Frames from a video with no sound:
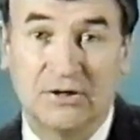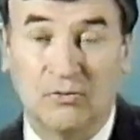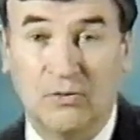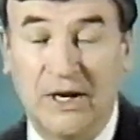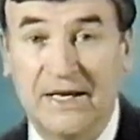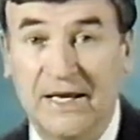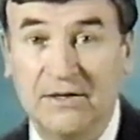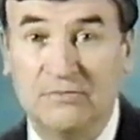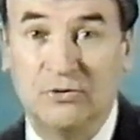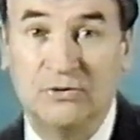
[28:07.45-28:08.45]
redhead,
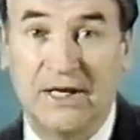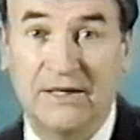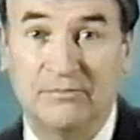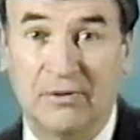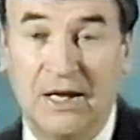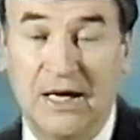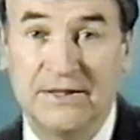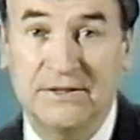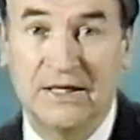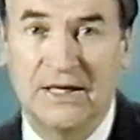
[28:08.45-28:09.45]
brunette, blonde.